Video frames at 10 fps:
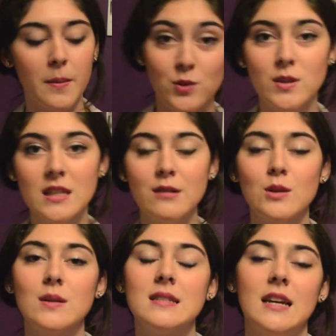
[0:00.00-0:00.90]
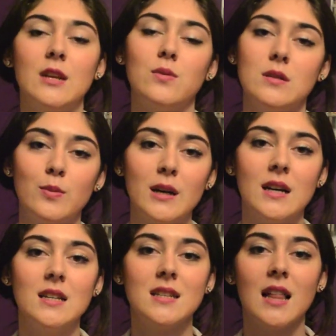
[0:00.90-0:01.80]
The reason I was so excited was
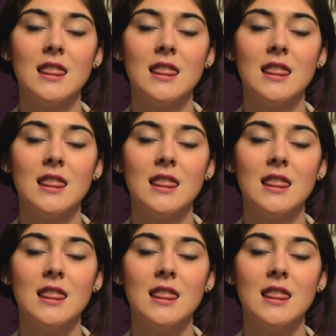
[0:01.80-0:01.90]
because